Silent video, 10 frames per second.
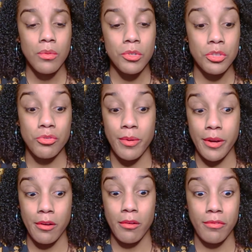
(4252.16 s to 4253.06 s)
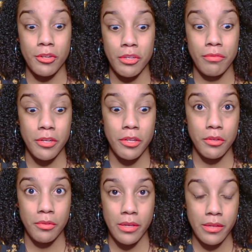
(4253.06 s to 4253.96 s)
which is rare for jeffree to
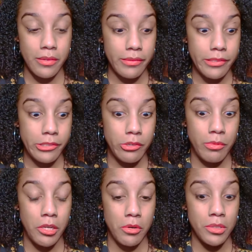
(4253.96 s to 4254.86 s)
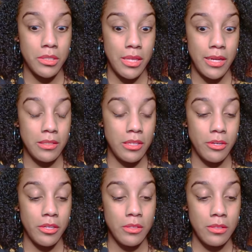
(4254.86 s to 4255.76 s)
do that so we know it's that
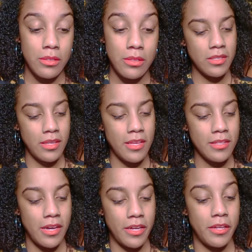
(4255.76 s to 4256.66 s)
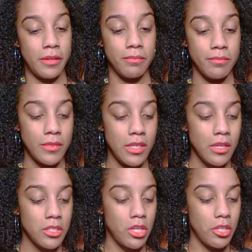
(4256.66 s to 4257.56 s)
serious he's hiding
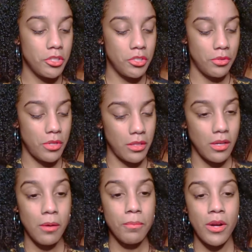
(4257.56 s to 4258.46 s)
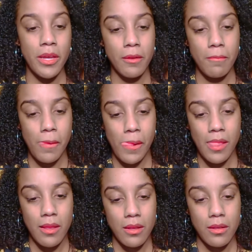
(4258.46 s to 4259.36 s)
solitude in the upright
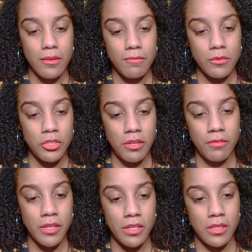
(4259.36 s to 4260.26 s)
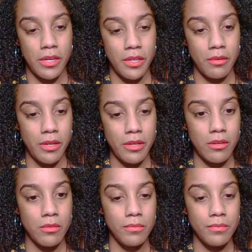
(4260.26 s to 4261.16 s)
Jeffree is hiding right
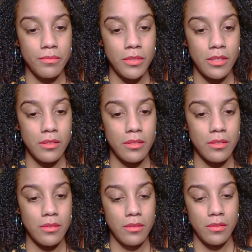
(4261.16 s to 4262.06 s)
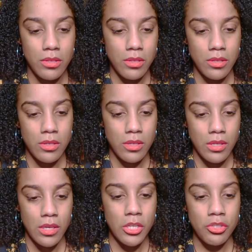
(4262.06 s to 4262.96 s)
now. Yes.
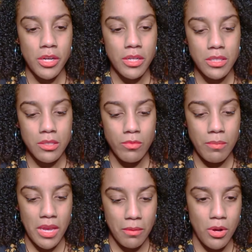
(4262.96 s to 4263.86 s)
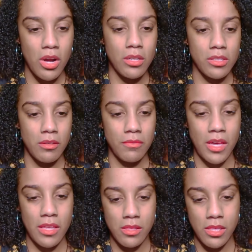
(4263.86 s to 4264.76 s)
He's trying to remain positive that